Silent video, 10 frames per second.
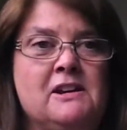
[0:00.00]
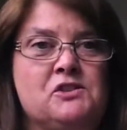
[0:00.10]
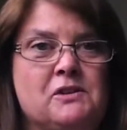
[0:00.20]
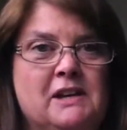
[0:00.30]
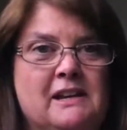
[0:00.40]

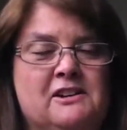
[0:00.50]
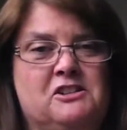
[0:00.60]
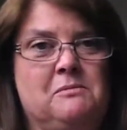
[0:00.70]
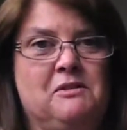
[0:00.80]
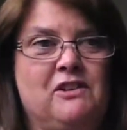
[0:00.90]
So again, it
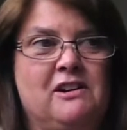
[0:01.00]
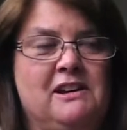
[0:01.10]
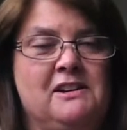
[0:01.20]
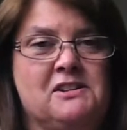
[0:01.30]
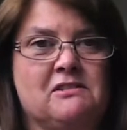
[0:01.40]
has to be very
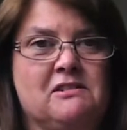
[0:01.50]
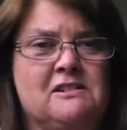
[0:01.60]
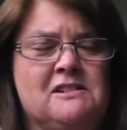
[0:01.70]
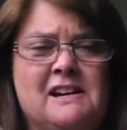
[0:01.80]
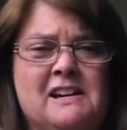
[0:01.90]
easily
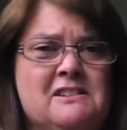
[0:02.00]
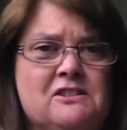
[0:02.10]
designed.